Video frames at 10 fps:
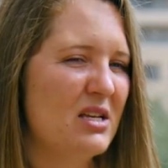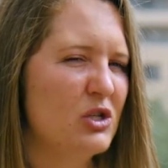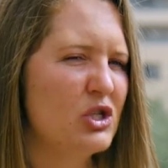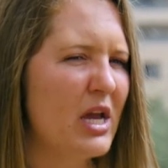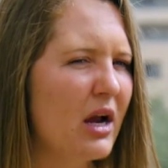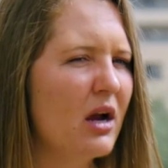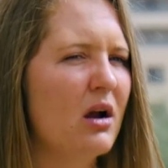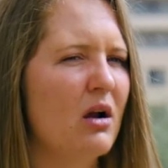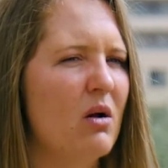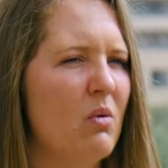
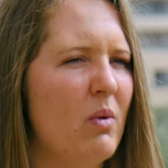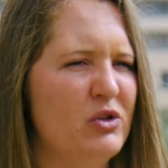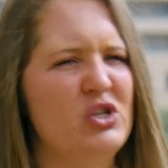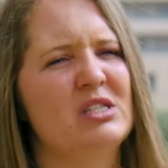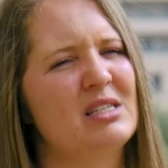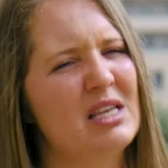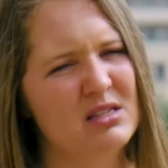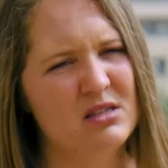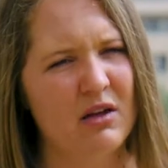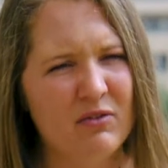share what Jesus has
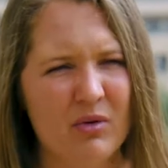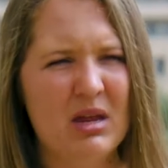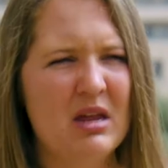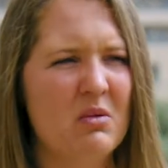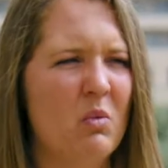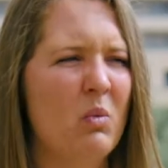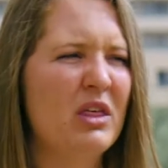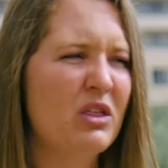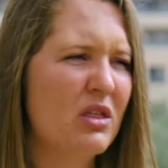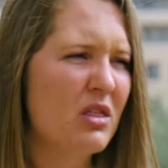done for me
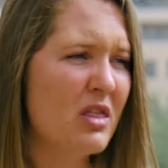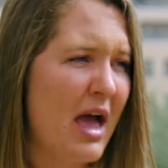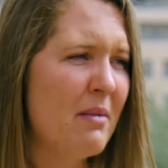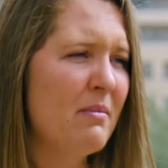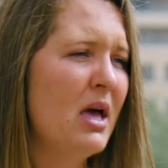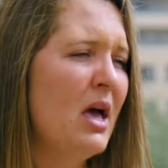with them.